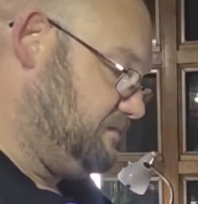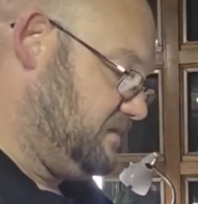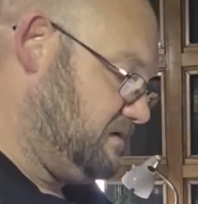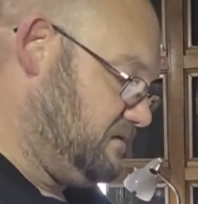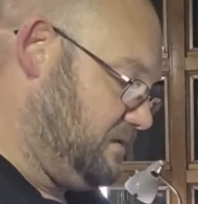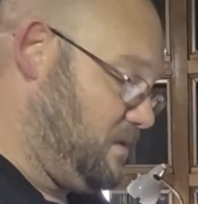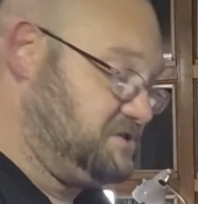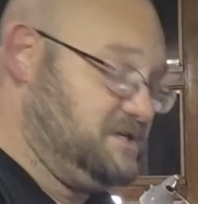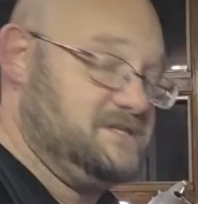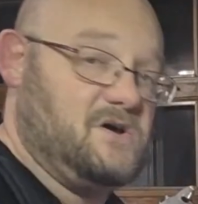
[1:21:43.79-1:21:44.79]
You know, and while
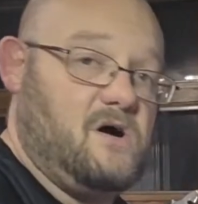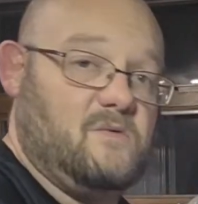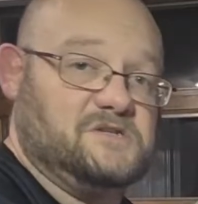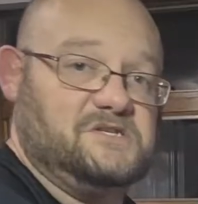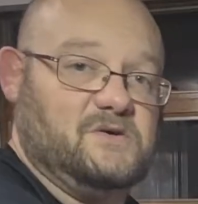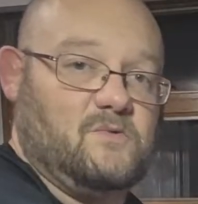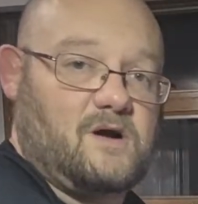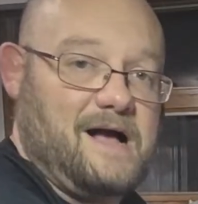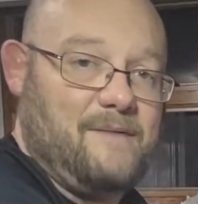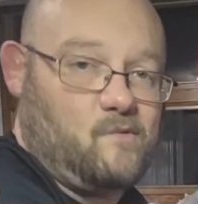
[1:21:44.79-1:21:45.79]
she's gone, while she's at work,
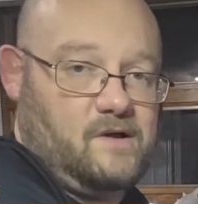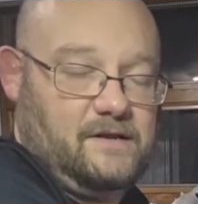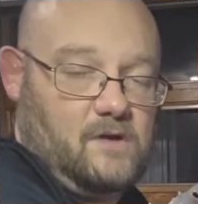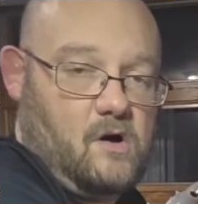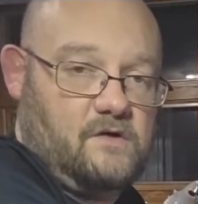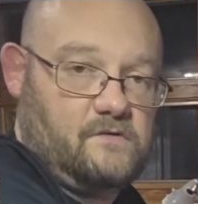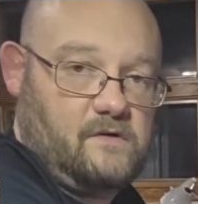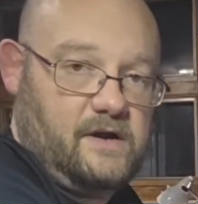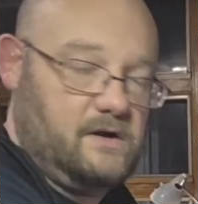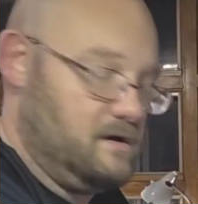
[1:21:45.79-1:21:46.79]
I'm running
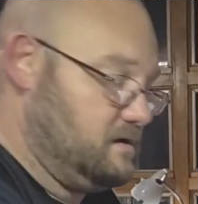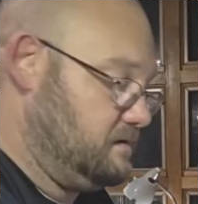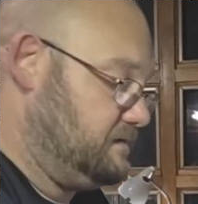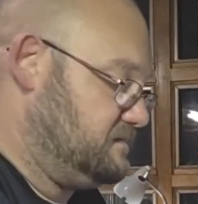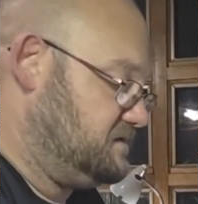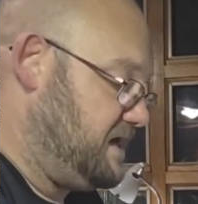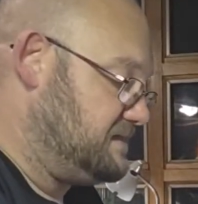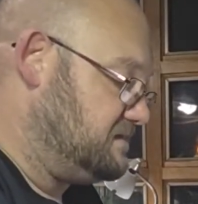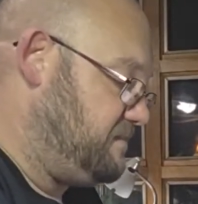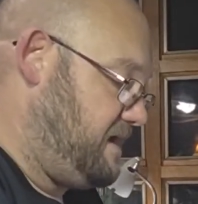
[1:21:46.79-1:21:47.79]
laundry or
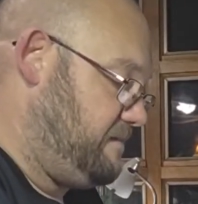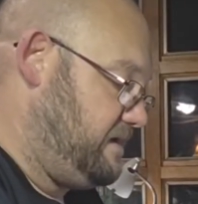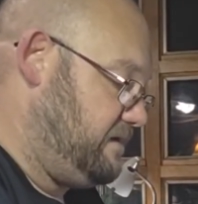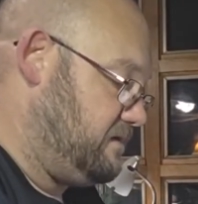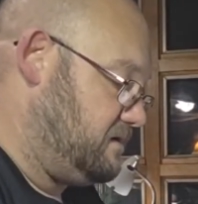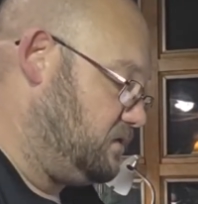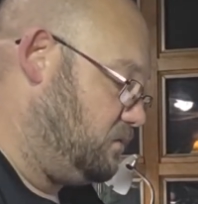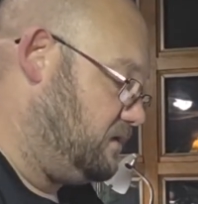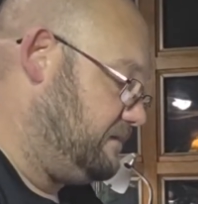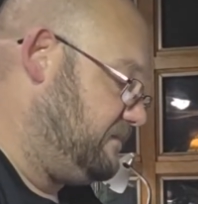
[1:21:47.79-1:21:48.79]
chasing the baby or
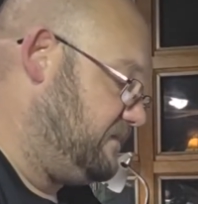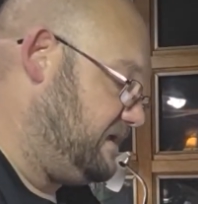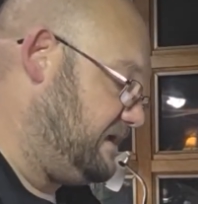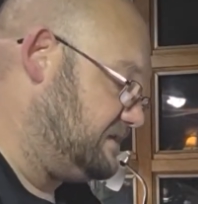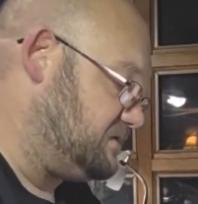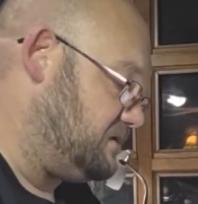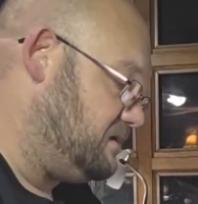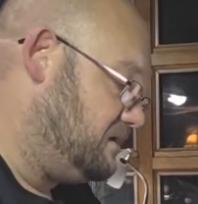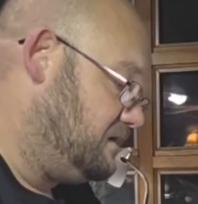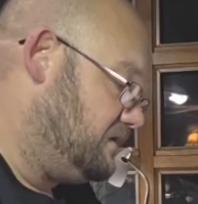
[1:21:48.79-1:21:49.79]
doing this or
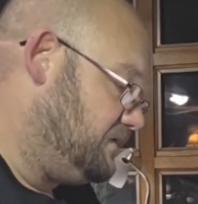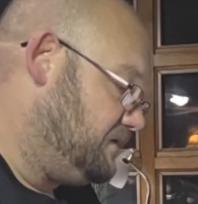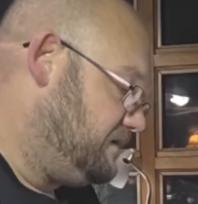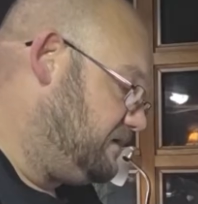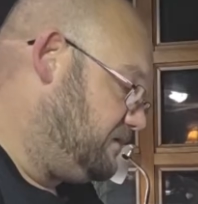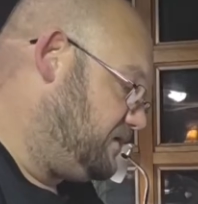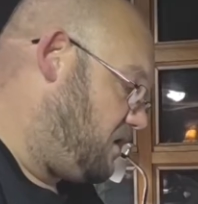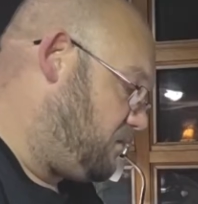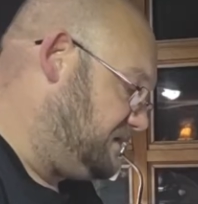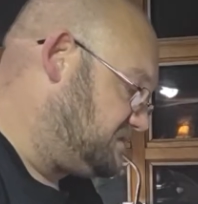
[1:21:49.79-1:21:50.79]

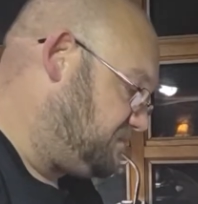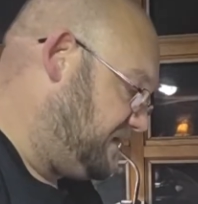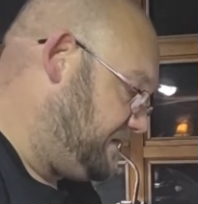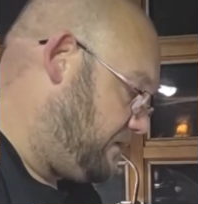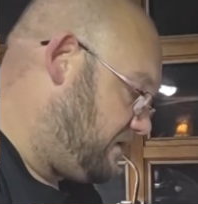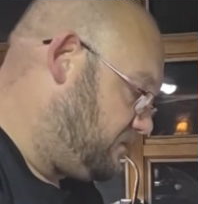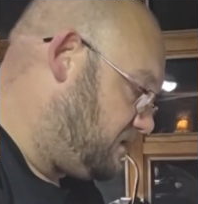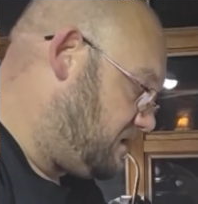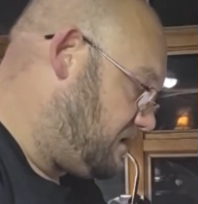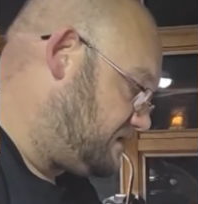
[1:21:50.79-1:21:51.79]
we split yard
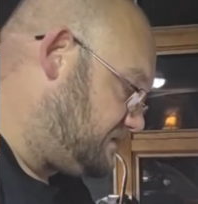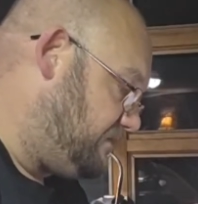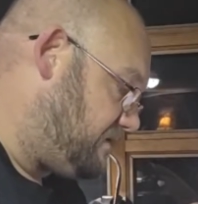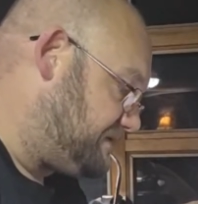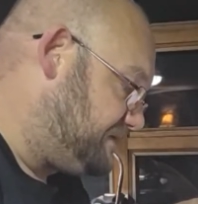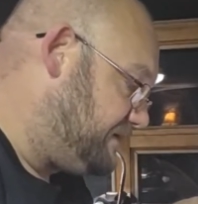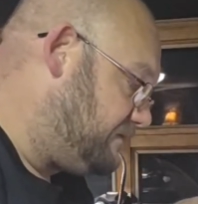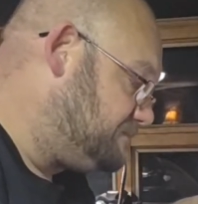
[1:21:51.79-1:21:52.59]
work, so it works out.